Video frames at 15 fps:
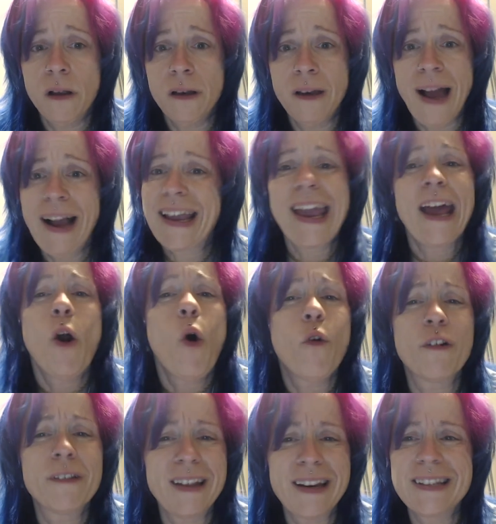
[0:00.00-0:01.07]
not get
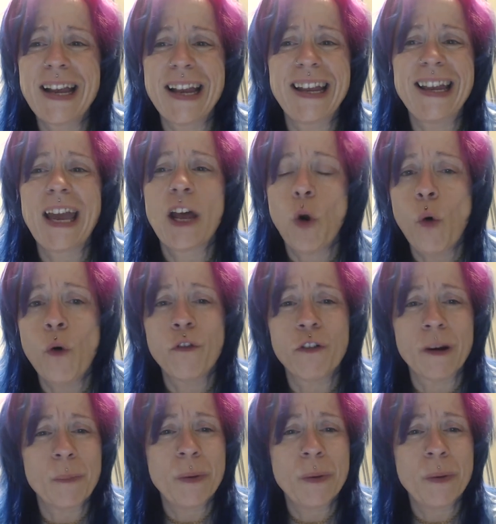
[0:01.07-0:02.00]
over it. They didn't say get over it,